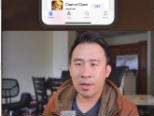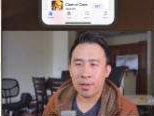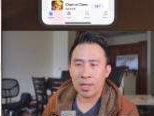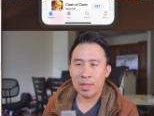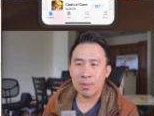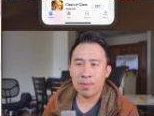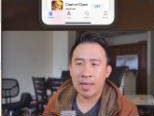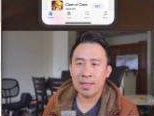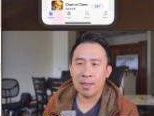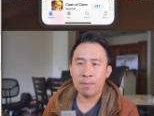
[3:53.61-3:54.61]
Target, Best
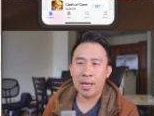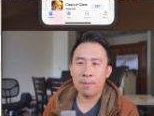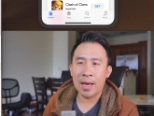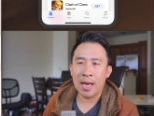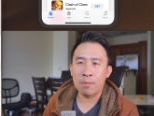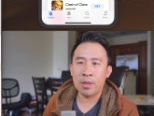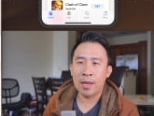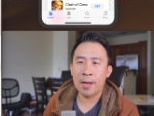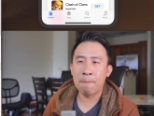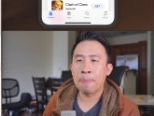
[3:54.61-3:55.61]
Buys, and Bed Bath
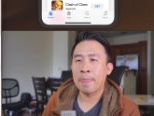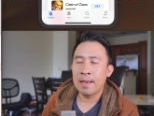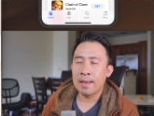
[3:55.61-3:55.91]
Beyond.